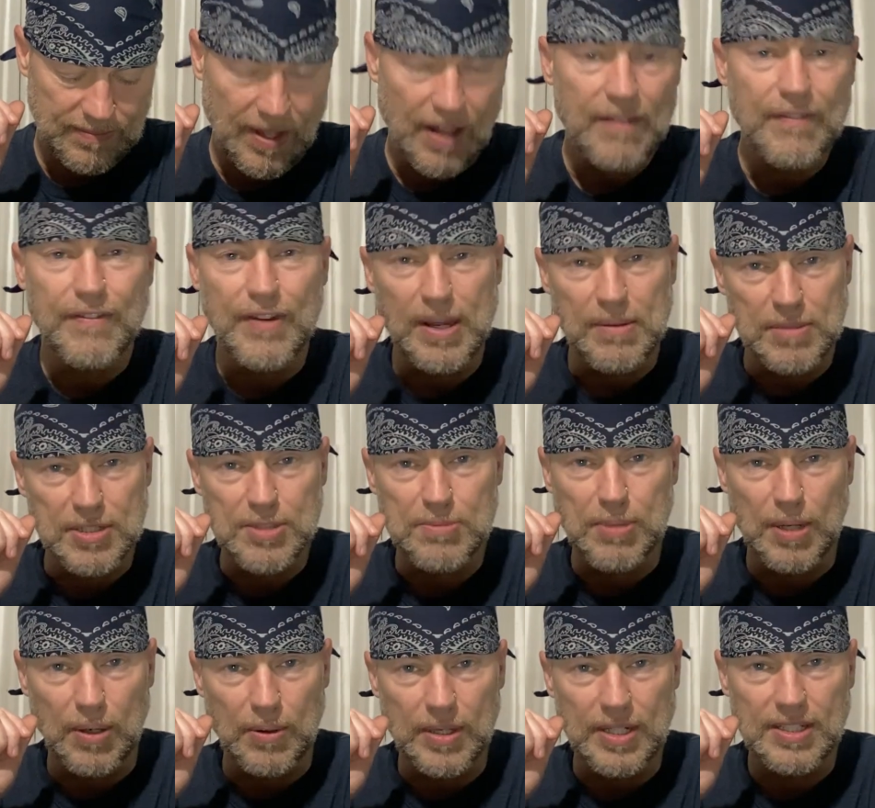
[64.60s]
famous
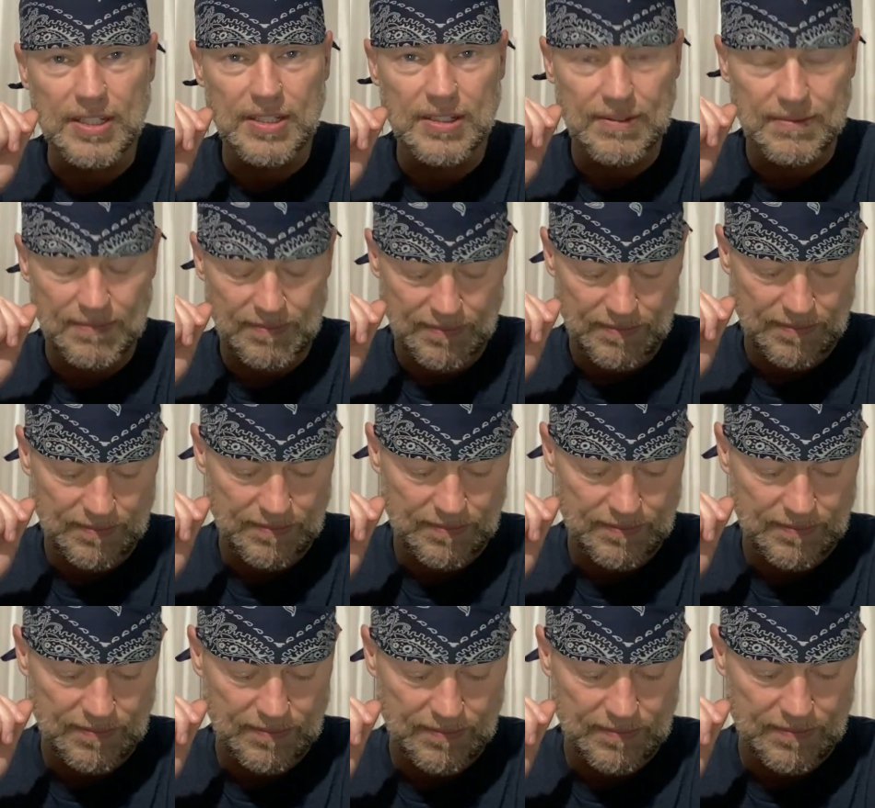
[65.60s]
poet.
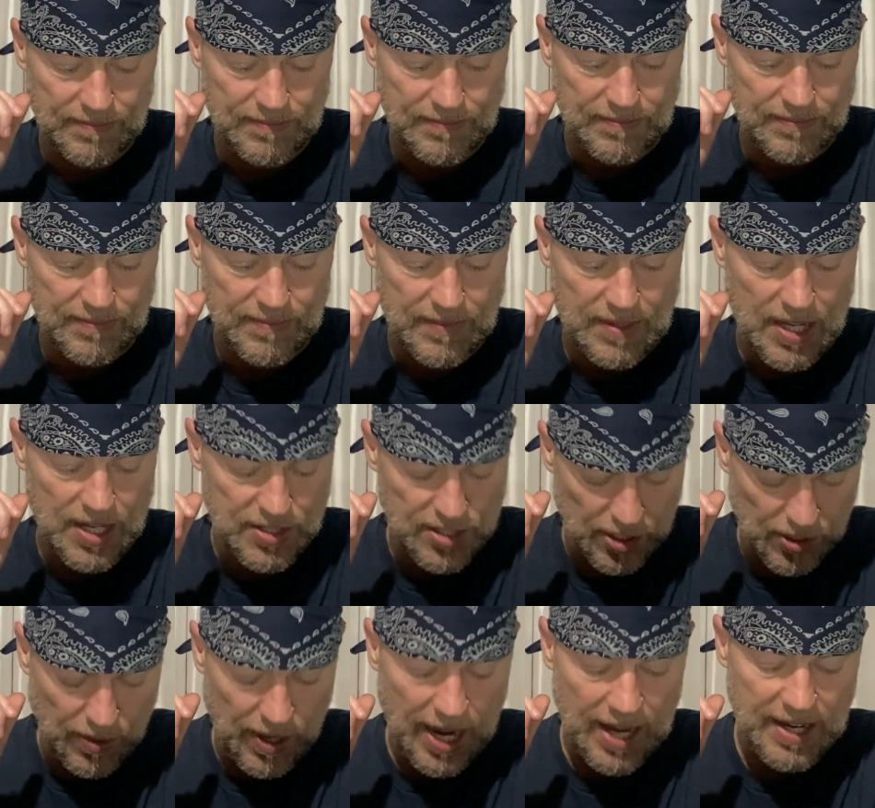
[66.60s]
It's a
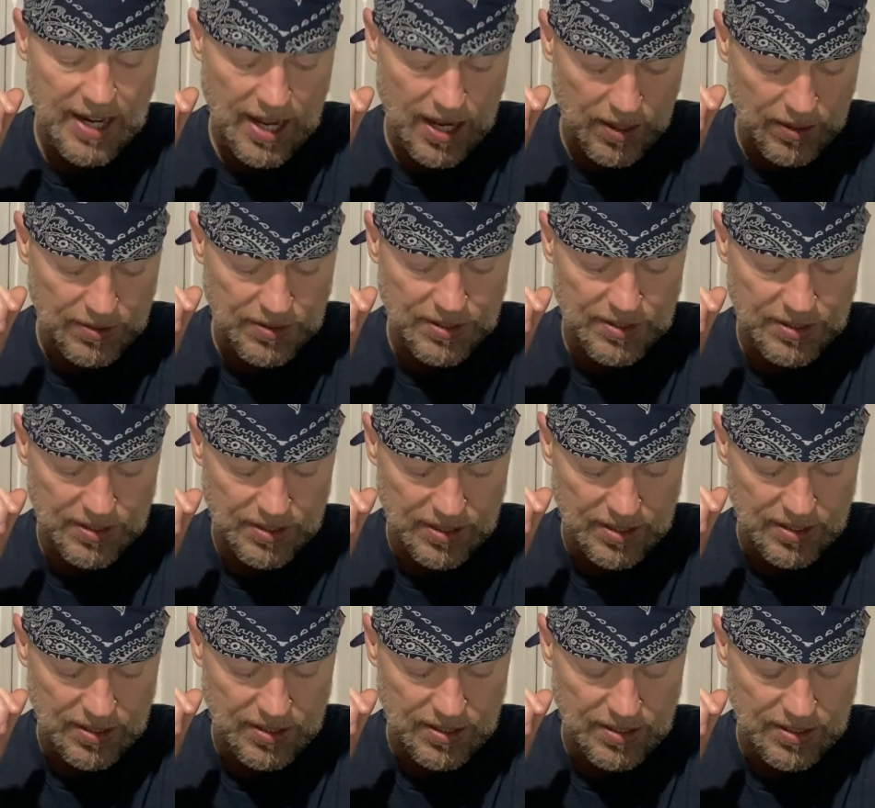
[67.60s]
grand house,
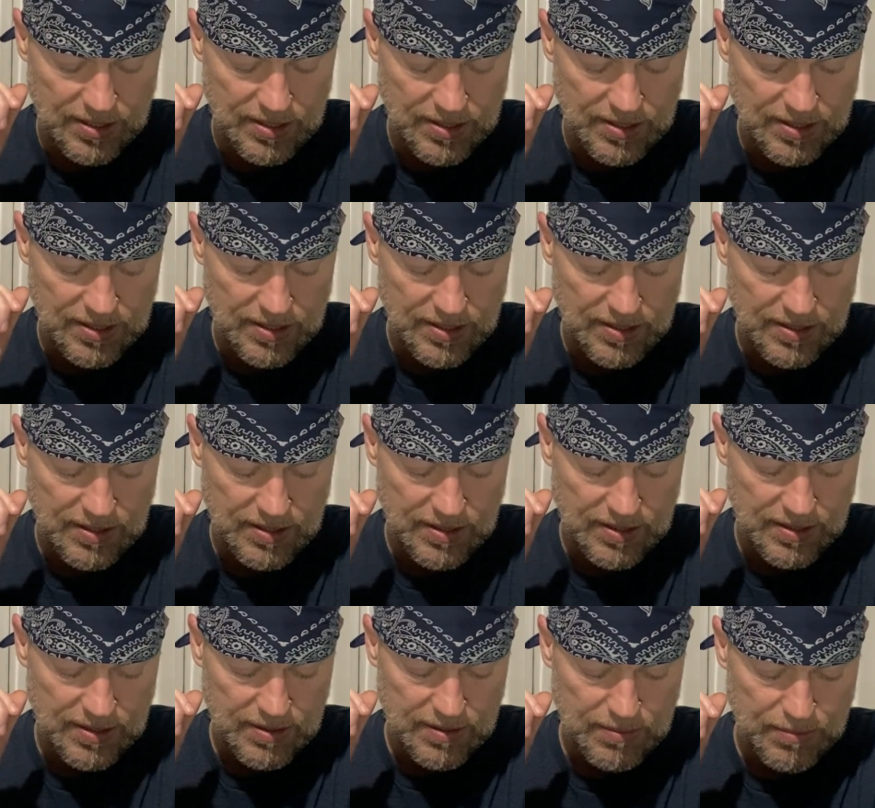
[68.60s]

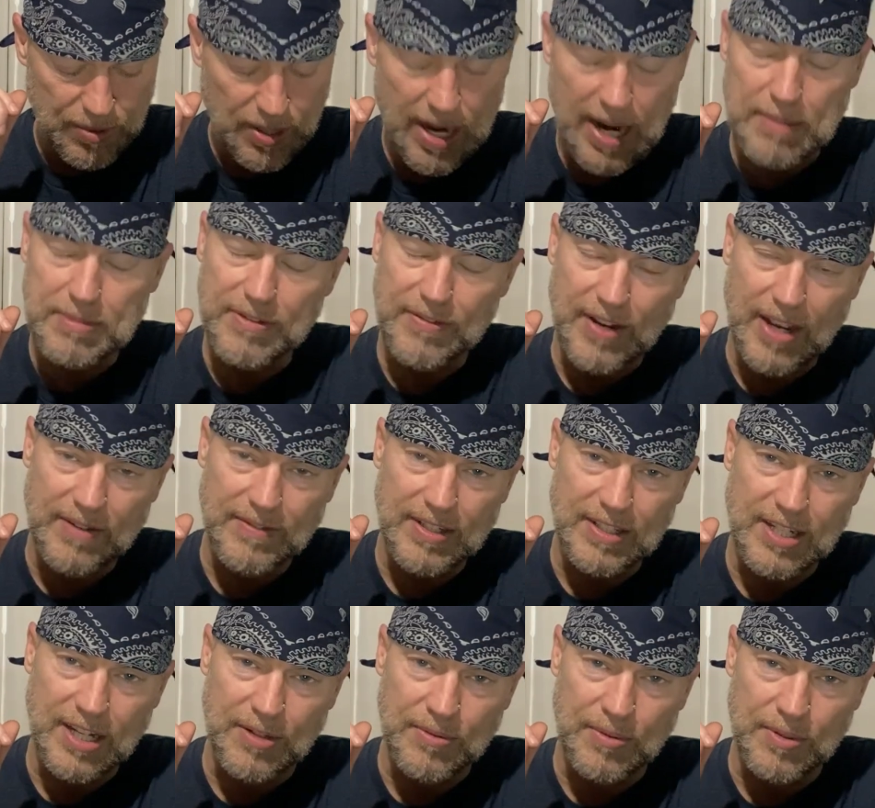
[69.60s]
perhaps 5 to
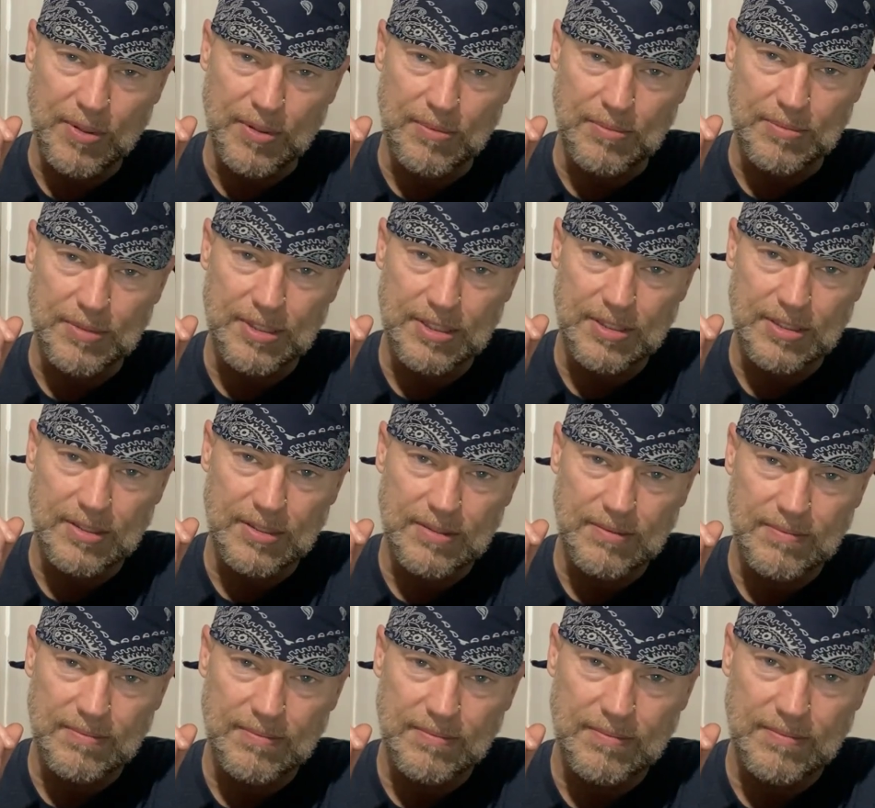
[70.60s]
10 rooms.
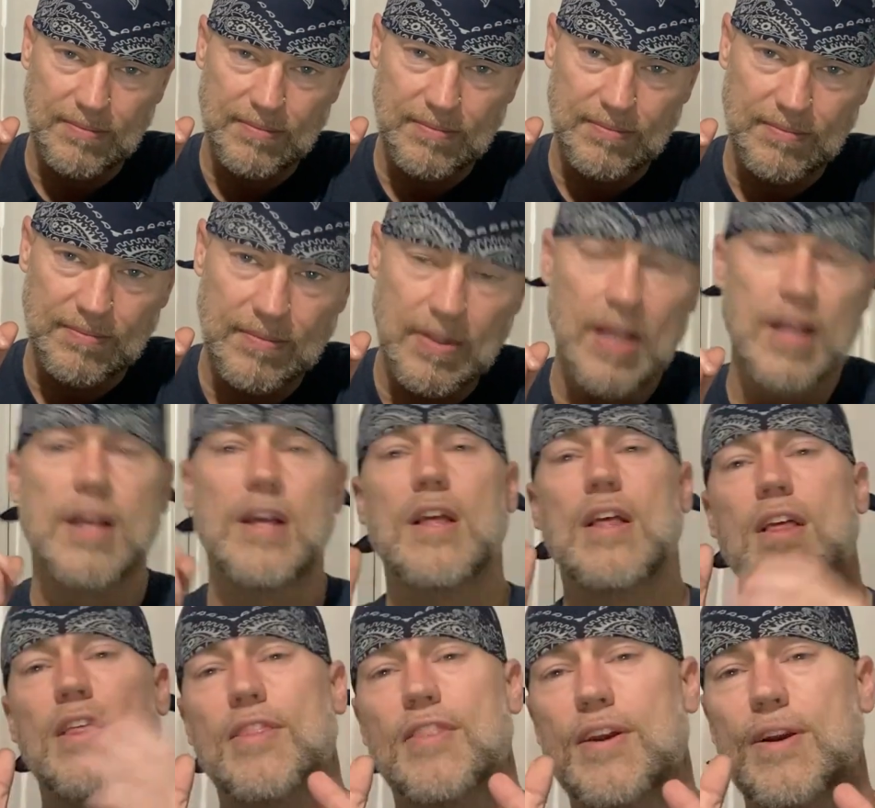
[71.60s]

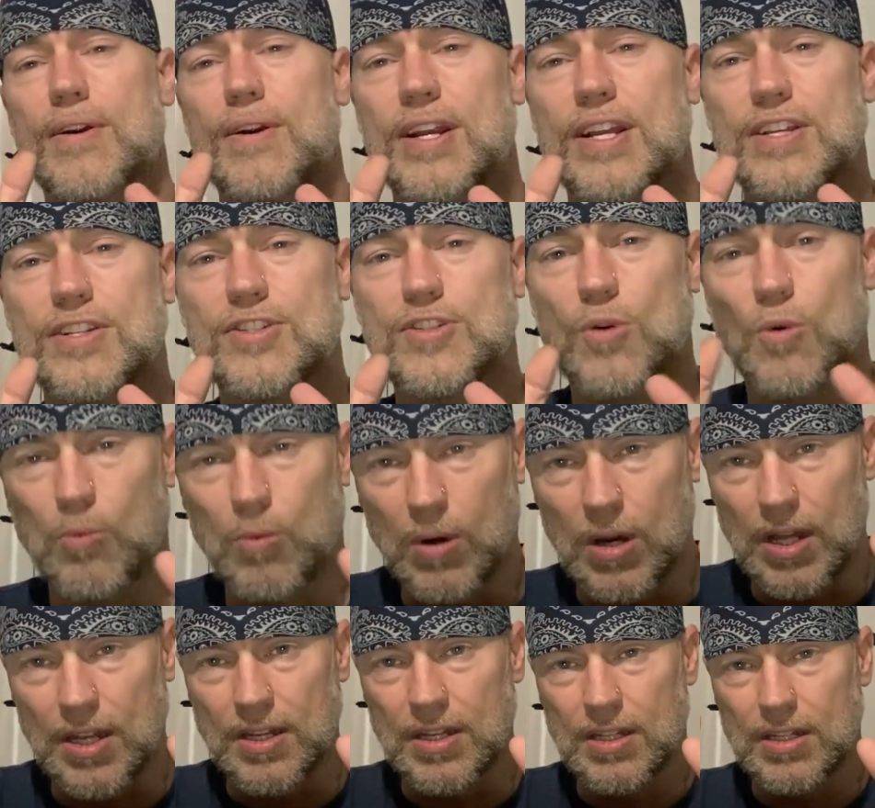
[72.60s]
There is
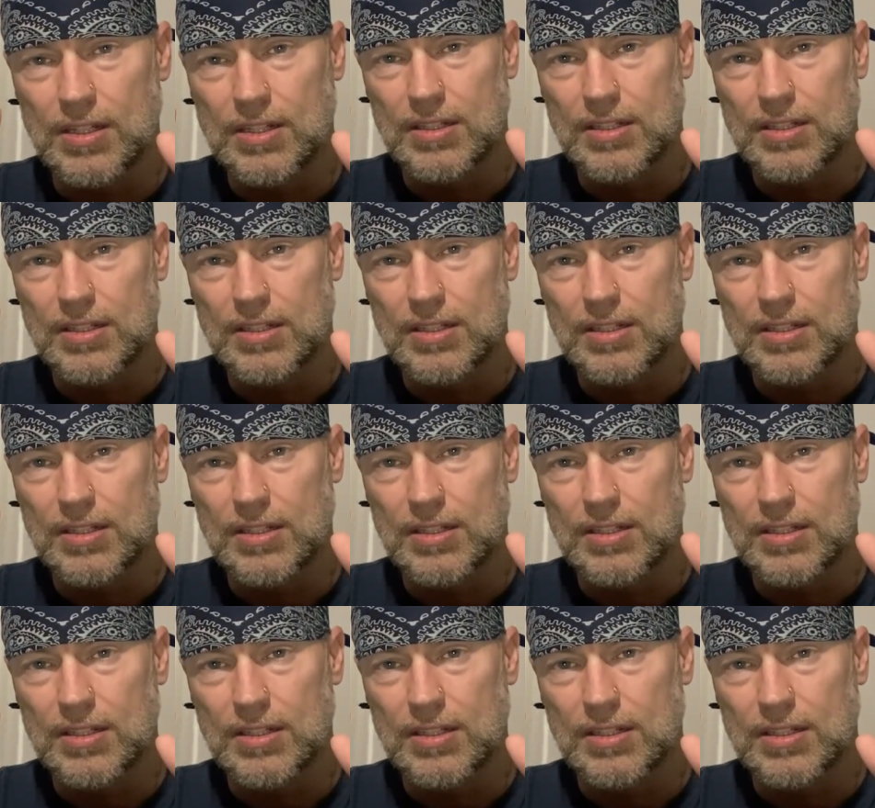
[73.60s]
one